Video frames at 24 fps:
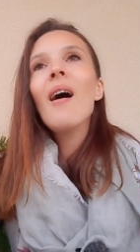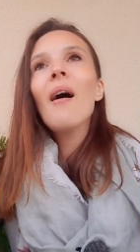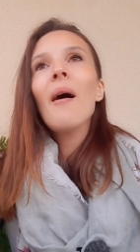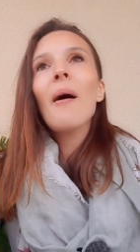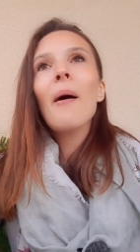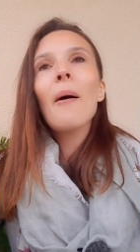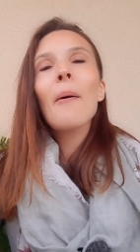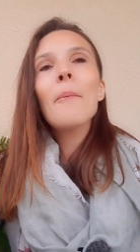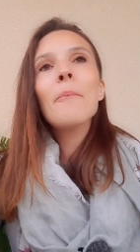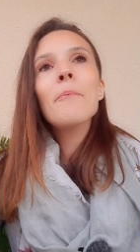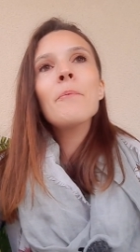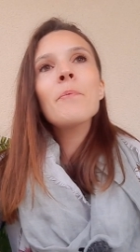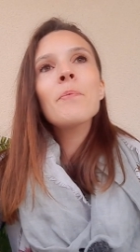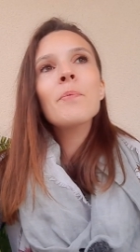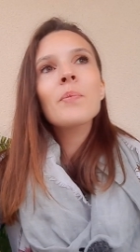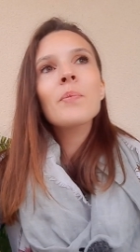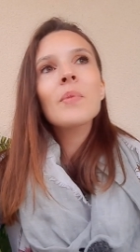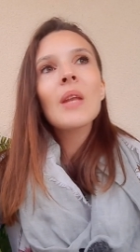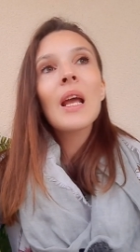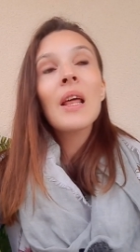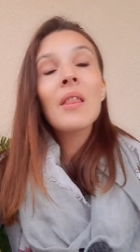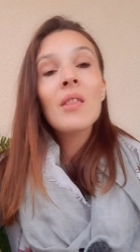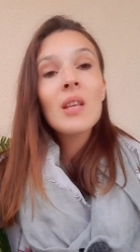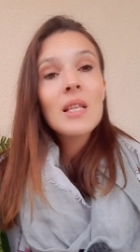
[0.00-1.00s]
In
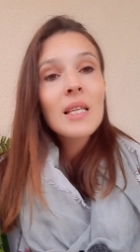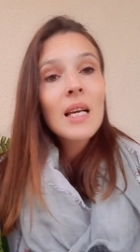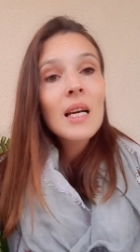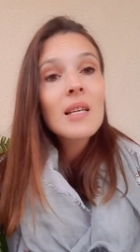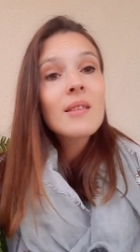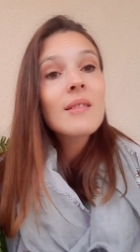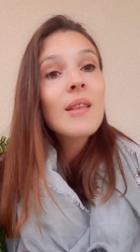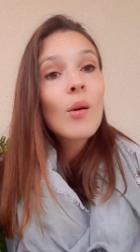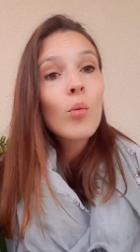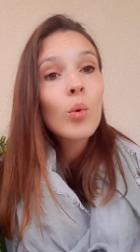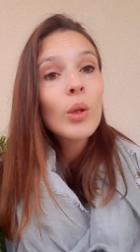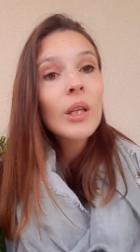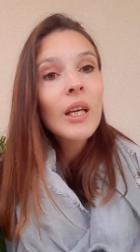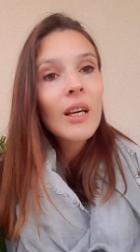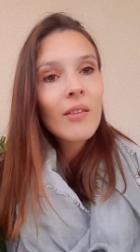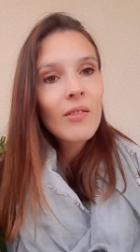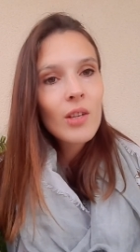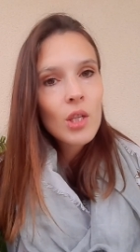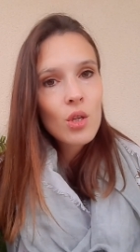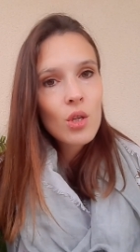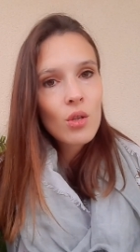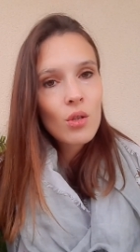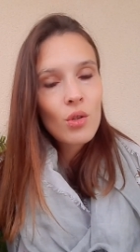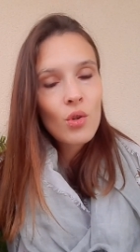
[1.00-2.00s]
this case, they will give
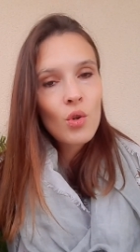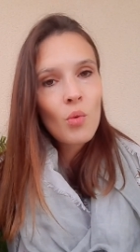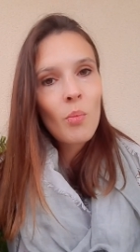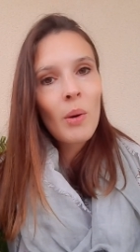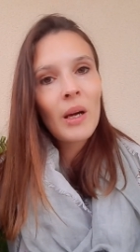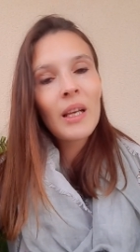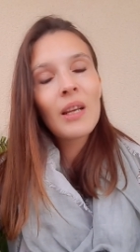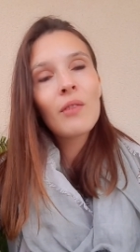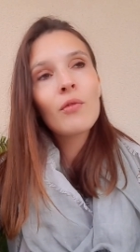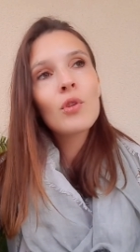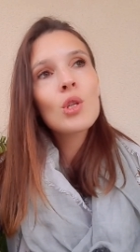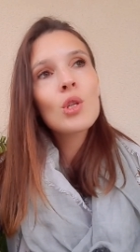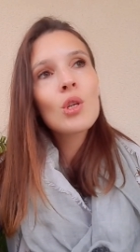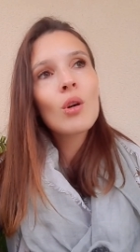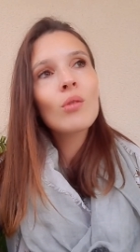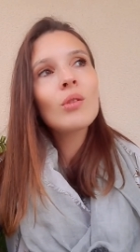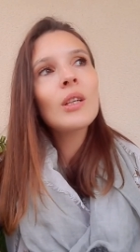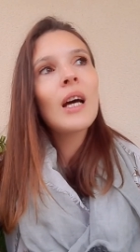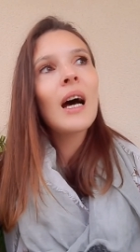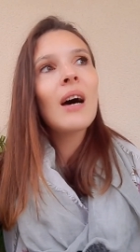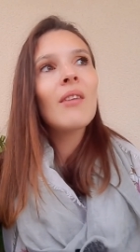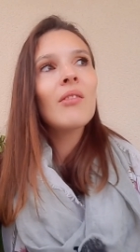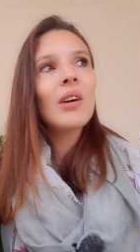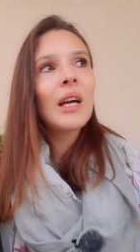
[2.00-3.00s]
it to you, but if you don't
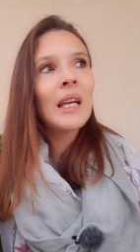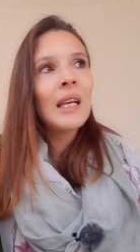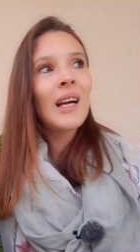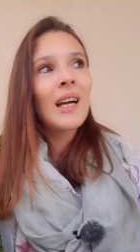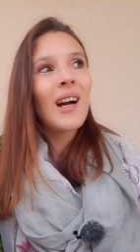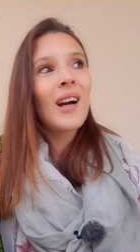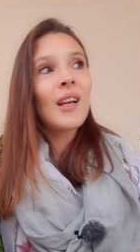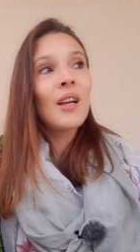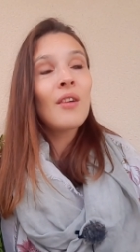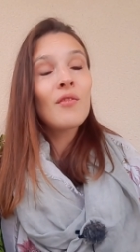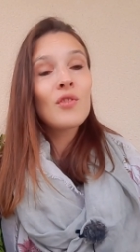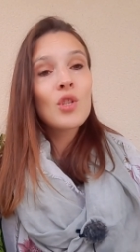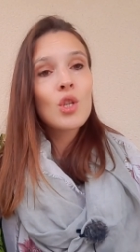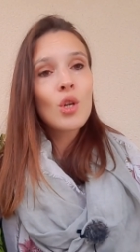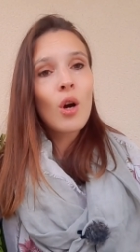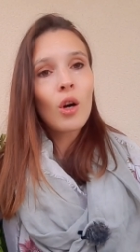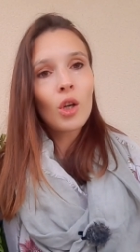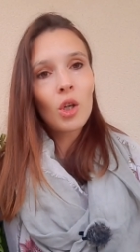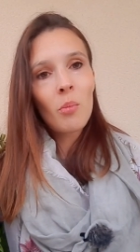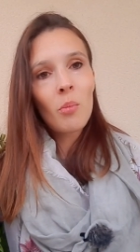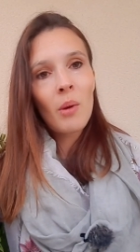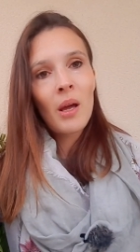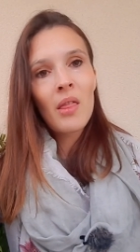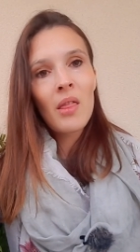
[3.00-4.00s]
have any kind of
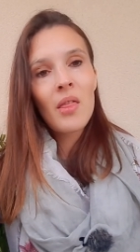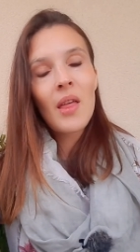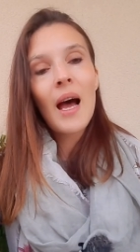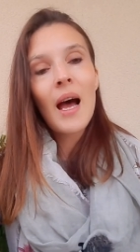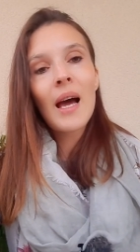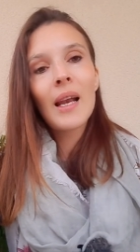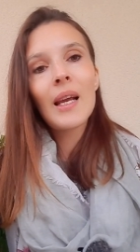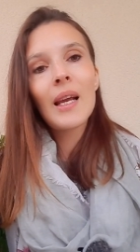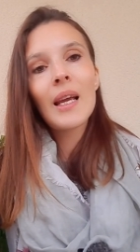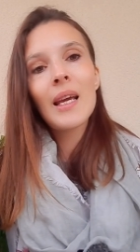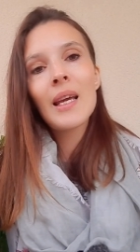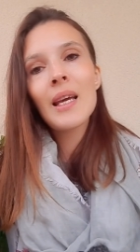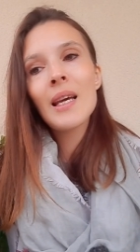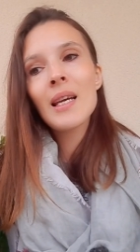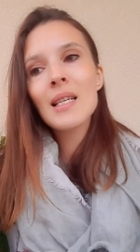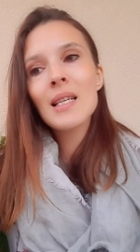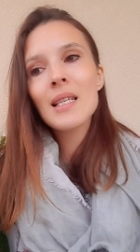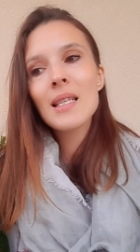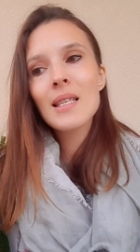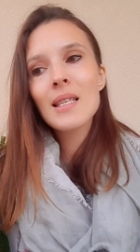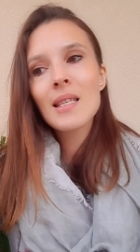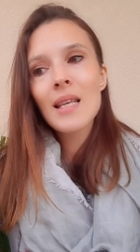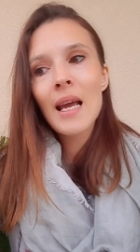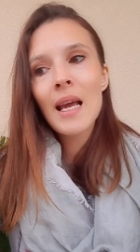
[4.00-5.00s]
document that is
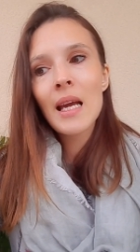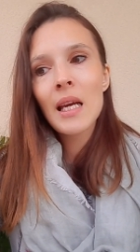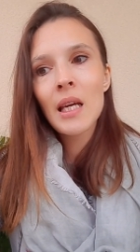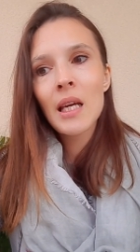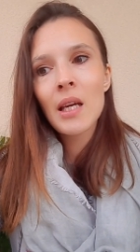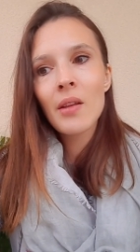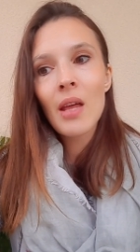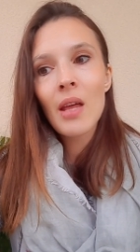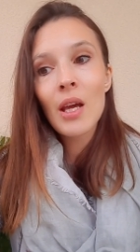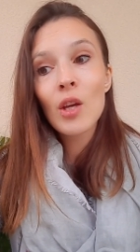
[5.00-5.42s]
saying that